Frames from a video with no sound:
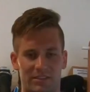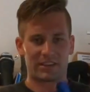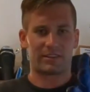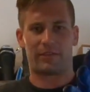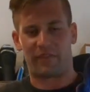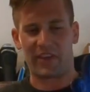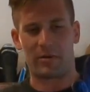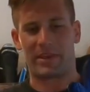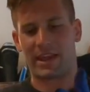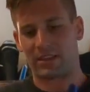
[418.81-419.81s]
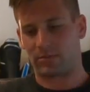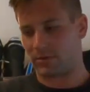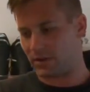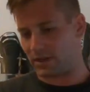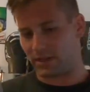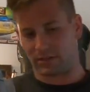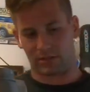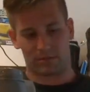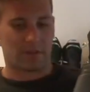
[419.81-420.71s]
Because I'm filming, that's what it is.